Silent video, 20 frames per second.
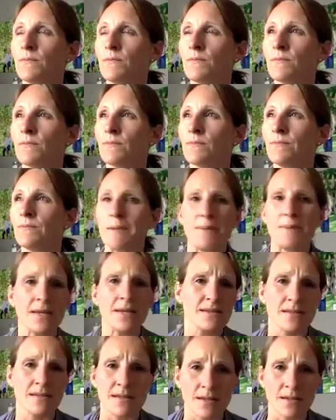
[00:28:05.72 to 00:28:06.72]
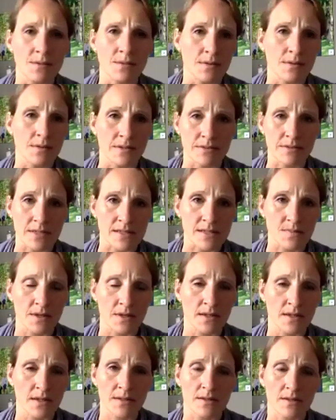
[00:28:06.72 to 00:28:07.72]
Maybe it's an equal
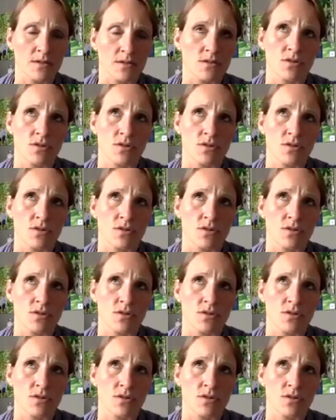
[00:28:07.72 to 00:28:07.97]
investment.